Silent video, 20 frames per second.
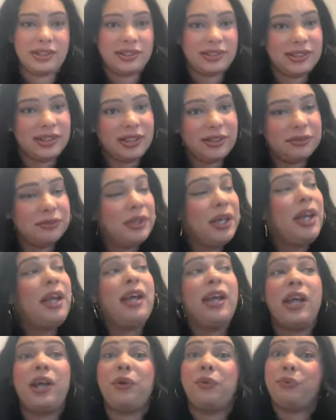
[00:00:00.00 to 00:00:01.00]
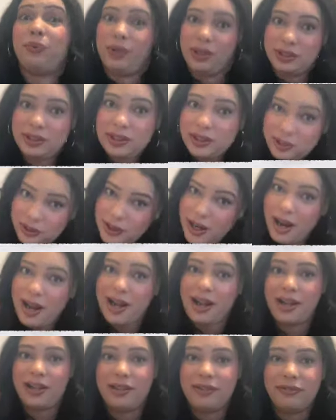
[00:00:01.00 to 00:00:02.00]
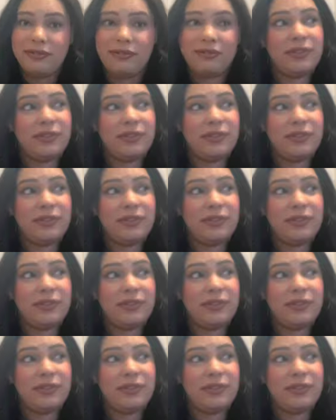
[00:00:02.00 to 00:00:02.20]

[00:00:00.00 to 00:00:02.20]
so it was a drive.